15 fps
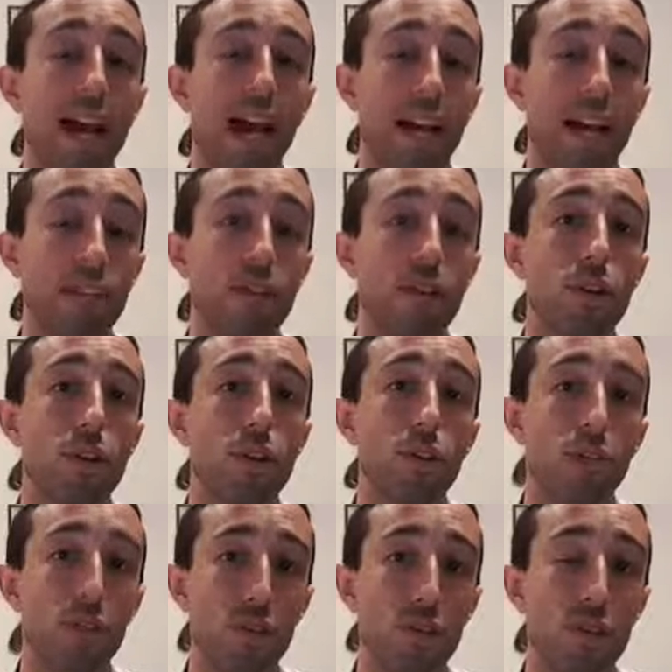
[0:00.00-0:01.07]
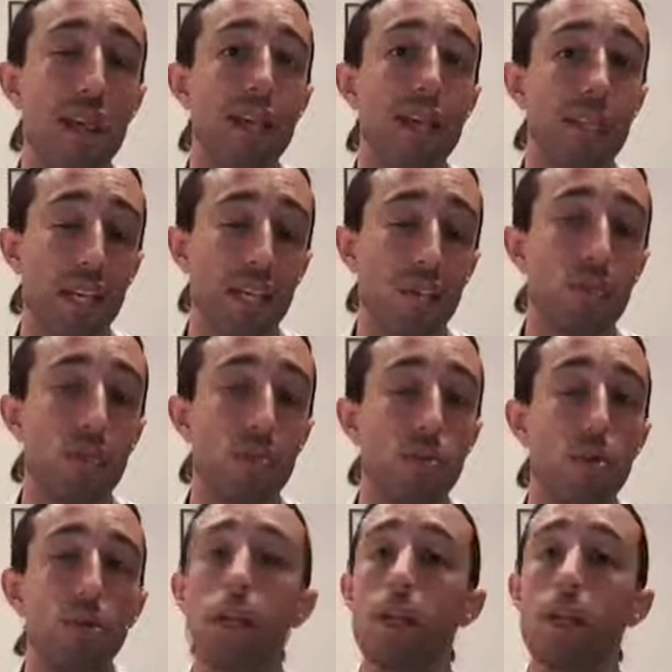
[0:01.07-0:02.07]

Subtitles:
and to not go straight into